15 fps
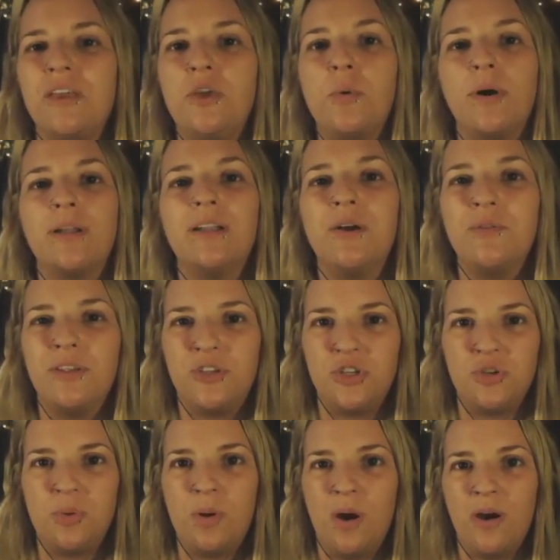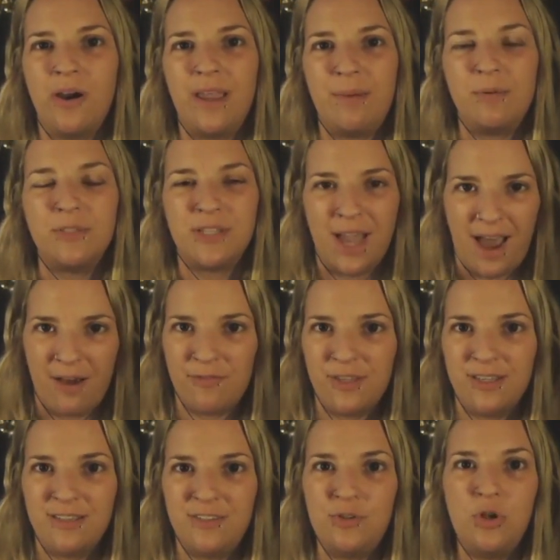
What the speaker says: you want to know that you are able to have this.